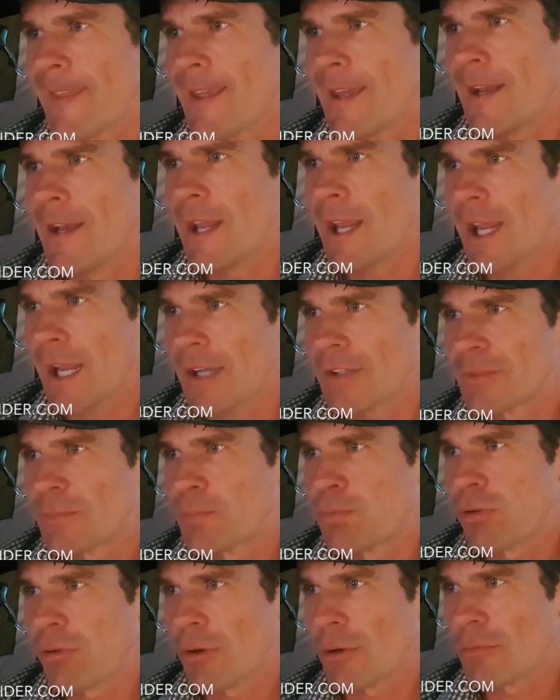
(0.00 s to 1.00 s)
An
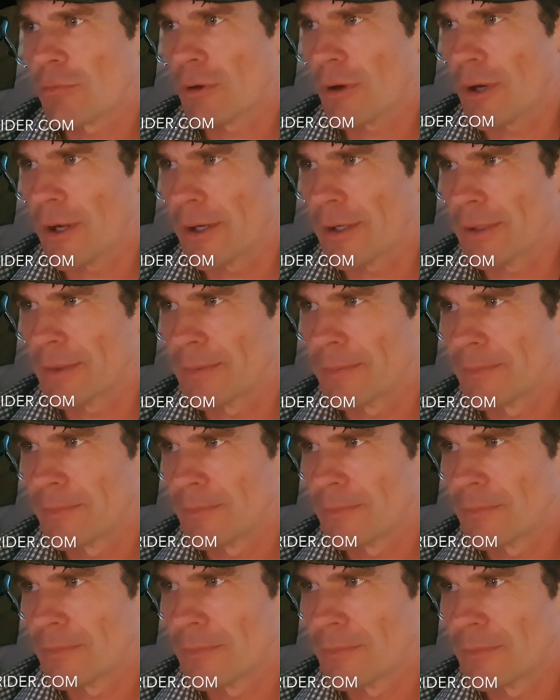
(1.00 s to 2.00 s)
ex-pro rider
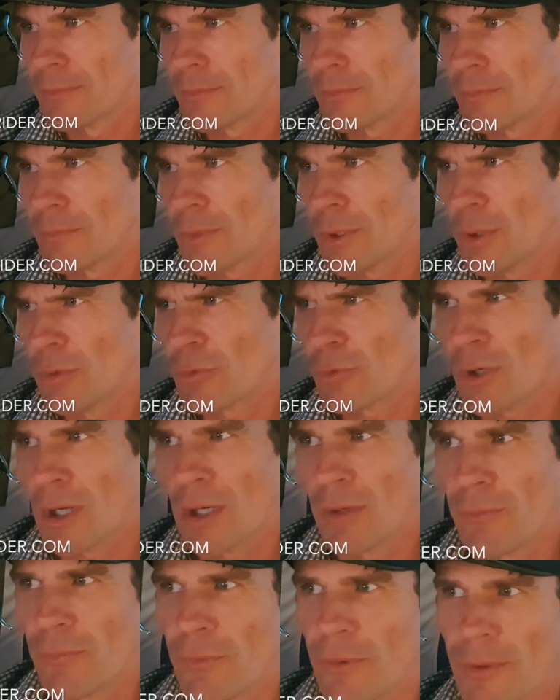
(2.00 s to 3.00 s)
who's
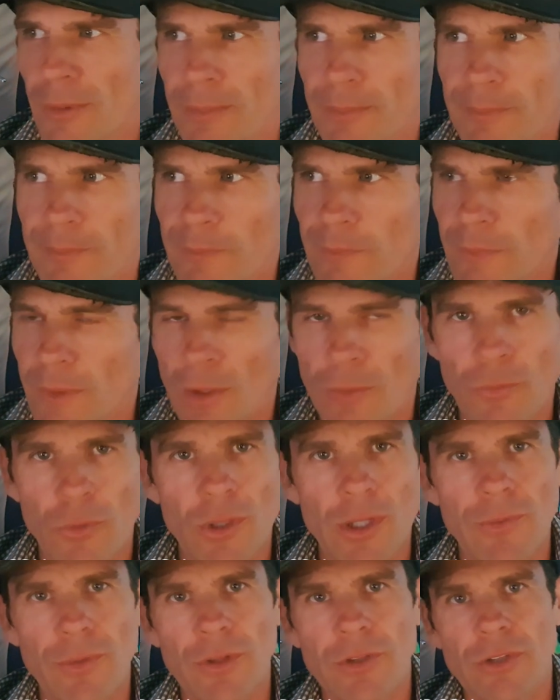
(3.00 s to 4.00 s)
riding for a few
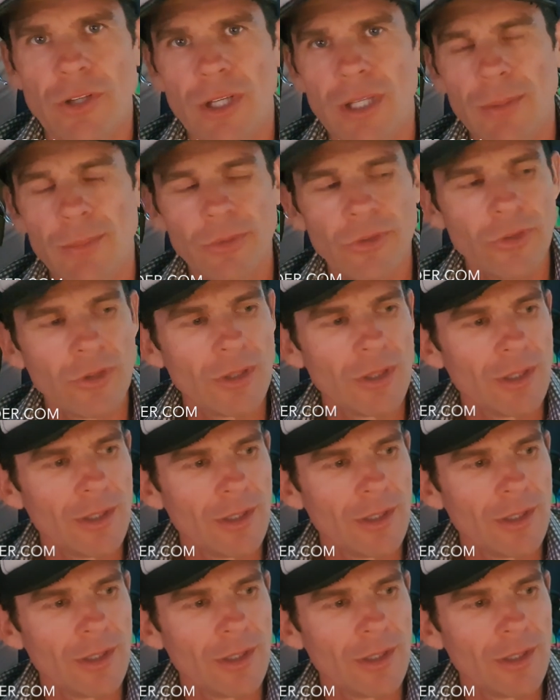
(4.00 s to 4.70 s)
different teams.